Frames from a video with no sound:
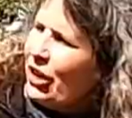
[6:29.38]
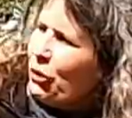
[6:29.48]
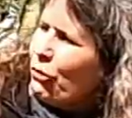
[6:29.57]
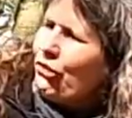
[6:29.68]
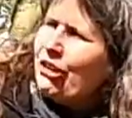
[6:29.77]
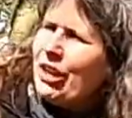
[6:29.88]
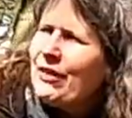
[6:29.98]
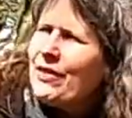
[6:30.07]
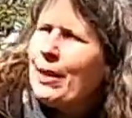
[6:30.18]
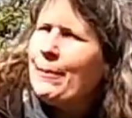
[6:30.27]
you should
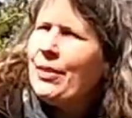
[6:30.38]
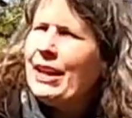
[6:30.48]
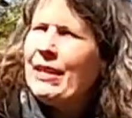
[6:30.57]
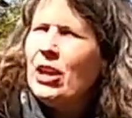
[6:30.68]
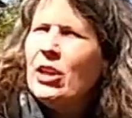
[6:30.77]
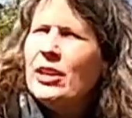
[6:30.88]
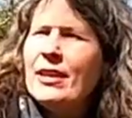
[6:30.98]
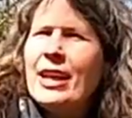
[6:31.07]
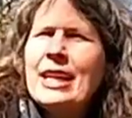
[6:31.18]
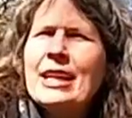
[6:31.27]
have something that
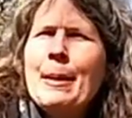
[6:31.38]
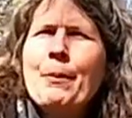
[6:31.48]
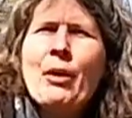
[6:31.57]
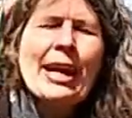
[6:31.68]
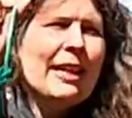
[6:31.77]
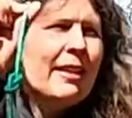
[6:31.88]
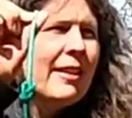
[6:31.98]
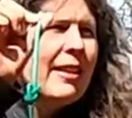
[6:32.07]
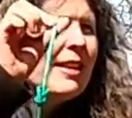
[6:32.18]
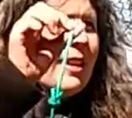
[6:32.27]
looks like a number
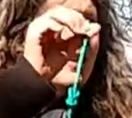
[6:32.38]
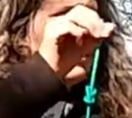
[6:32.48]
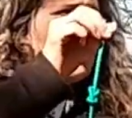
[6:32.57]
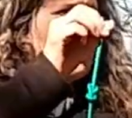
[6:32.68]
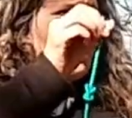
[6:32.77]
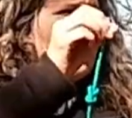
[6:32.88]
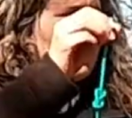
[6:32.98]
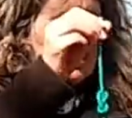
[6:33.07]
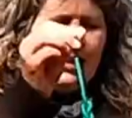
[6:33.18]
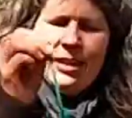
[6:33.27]
eight.
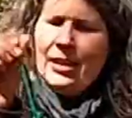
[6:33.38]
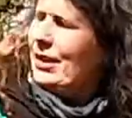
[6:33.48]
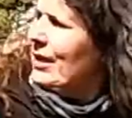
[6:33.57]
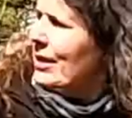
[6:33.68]
Okay.